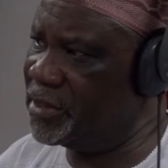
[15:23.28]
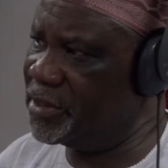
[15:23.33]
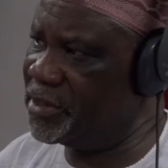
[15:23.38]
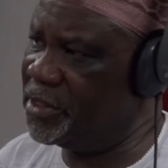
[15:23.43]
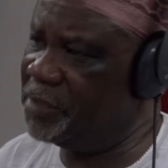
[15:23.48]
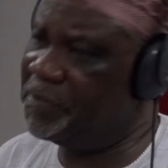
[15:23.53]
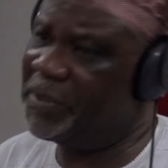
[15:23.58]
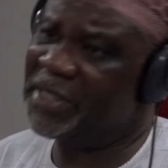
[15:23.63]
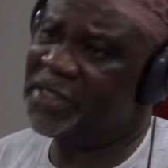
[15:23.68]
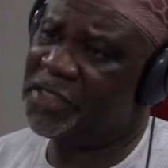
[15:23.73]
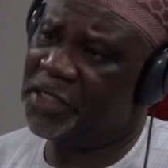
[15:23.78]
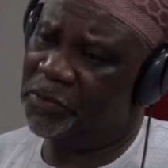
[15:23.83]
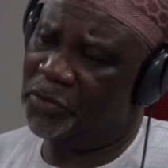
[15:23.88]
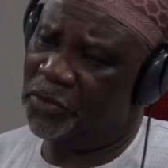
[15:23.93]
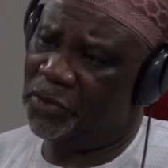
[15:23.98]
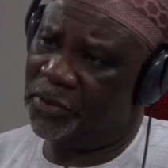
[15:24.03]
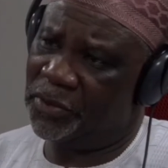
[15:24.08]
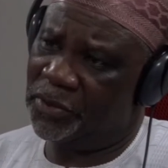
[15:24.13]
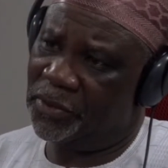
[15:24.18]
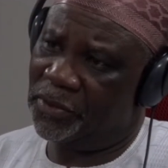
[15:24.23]

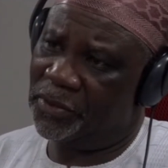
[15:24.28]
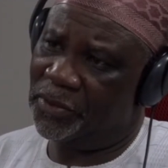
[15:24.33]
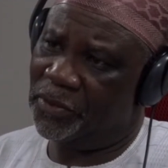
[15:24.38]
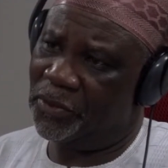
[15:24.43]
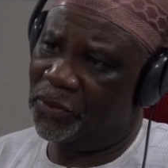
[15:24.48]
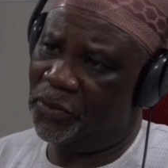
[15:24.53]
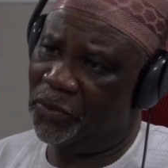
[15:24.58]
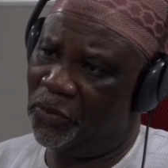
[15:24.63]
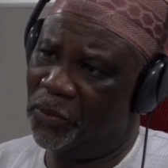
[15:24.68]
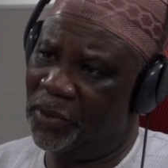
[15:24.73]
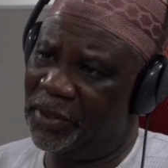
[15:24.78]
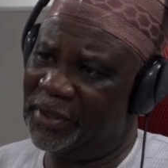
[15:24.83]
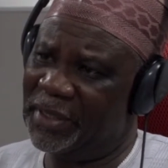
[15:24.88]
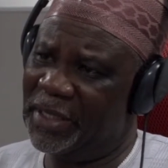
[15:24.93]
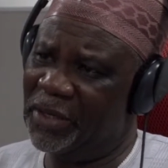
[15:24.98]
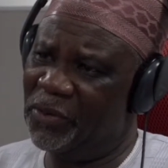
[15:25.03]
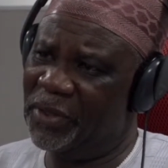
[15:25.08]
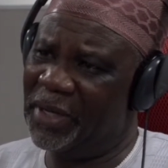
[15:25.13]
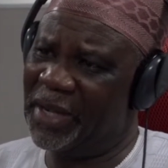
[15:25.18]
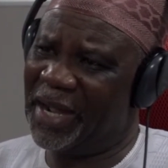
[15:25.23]
debatable
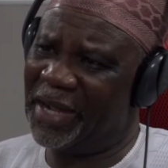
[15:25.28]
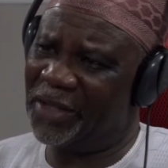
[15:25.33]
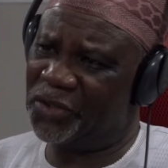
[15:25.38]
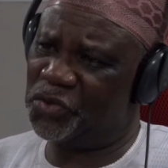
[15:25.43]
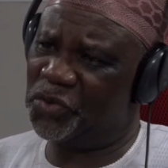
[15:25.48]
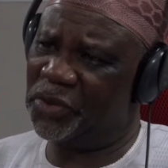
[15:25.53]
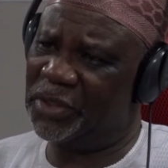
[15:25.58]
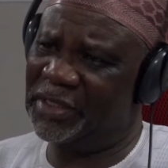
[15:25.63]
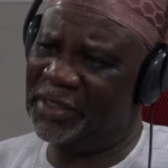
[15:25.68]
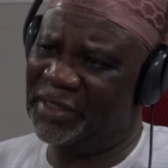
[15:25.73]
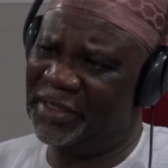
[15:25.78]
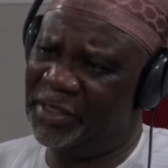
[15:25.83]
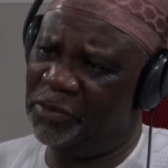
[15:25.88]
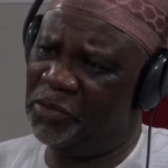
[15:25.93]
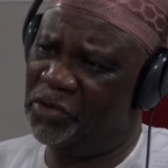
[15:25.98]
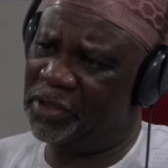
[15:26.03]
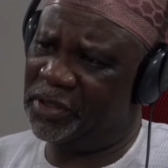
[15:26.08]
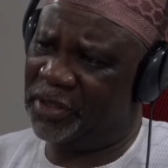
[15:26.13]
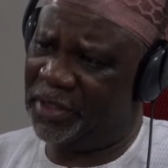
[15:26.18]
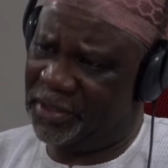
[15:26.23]
whether we are actually in a
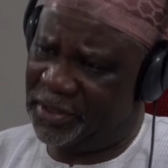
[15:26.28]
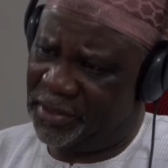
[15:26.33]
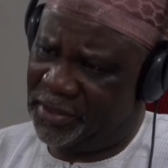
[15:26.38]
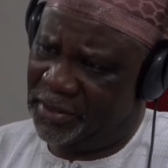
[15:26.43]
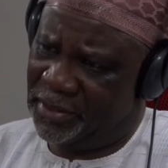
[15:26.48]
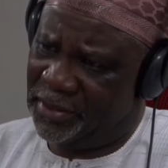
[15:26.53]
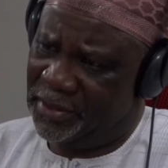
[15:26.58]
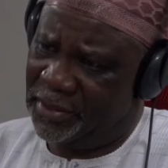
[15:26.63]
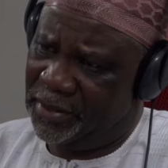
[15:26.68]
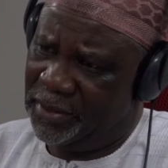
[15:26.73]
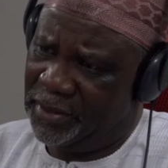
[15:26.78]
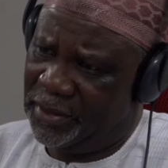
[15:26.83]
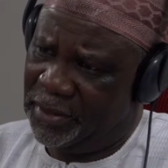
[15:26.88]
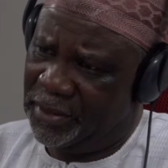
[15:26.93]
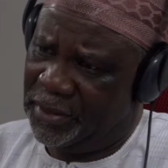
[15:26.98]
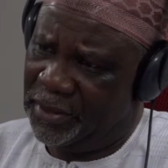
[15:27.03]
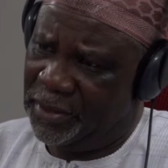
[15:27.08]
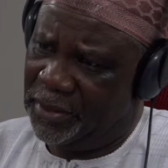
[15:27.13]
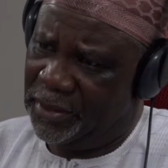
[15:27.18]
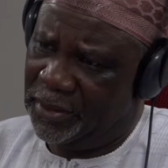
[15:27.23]
democracy
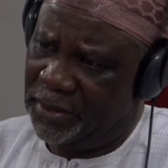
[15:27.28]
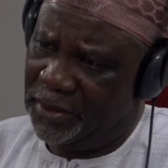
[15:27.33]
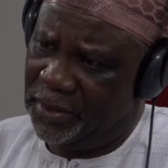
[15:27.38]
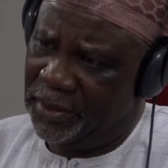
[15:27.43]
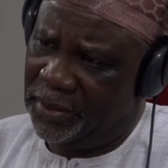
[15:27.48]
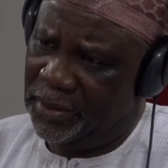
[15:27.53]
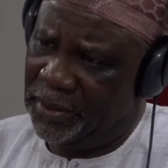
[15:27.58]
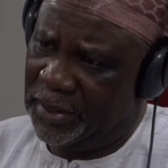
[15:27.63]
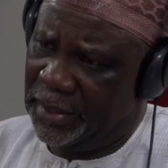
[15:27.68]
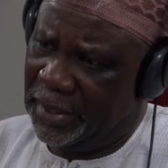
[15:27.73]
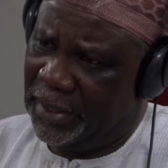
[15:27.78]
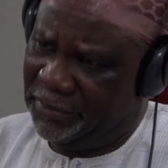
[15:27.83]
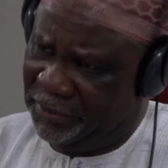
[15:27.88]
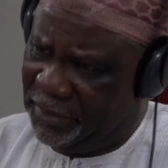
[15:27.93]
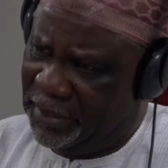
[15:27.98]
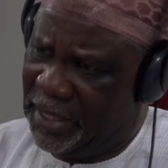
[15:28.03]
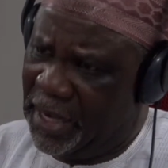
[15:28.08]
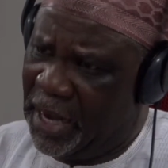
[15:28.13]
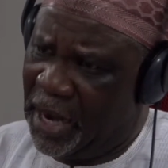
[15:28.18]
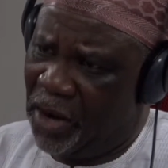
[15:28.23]

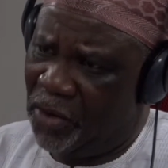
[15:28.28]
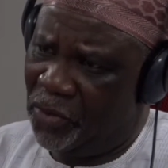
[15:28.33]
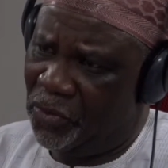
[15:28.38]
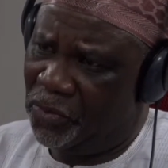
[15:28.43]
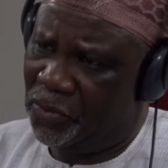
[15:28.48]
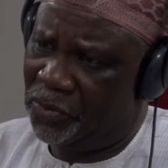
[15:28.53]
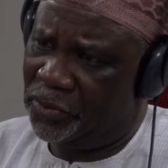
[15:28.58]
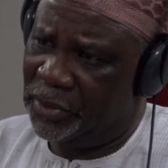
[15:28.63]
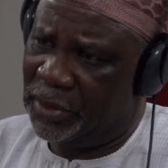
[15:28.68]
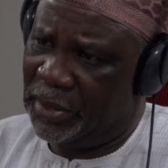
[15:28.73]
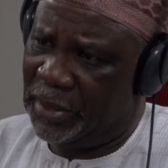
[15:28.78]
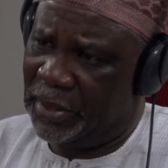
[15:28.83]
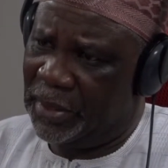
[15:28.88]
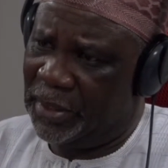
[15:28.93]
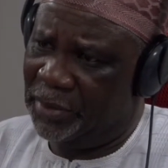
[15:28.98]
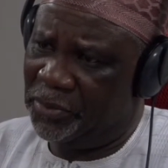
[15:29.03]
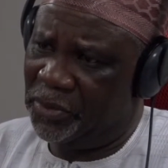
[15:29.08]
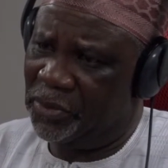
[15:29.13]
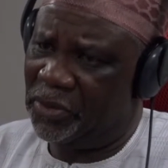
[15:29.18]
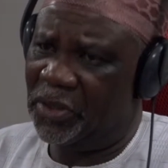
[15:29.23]
even now,
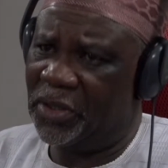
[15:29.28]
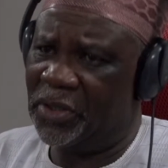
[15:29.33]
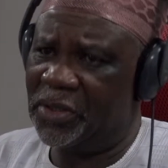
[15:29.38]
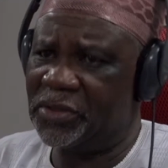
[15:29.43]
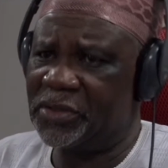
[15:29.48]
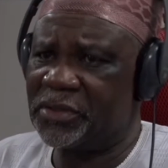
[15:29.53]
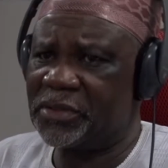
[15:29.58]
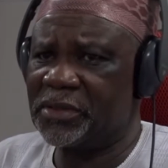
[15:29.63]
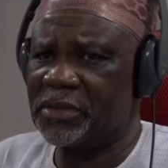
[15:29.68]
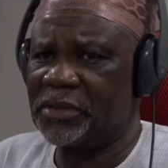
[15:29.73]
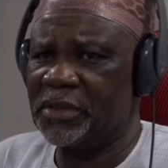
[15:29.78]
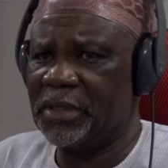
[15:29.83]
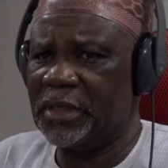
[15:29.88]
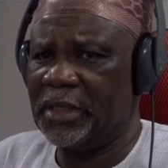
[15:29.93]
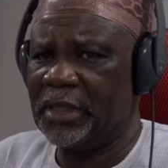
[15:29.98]
because